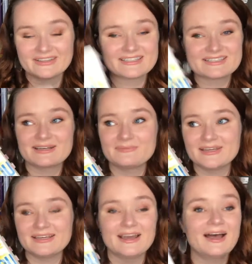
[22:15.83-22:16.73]
This is gonna
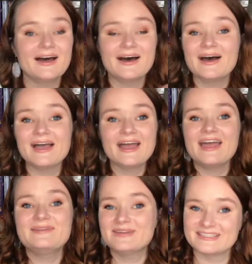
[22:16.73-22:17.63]
be
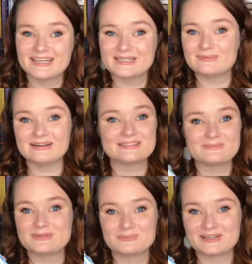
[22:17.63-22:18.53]
an amazing experience. I'm super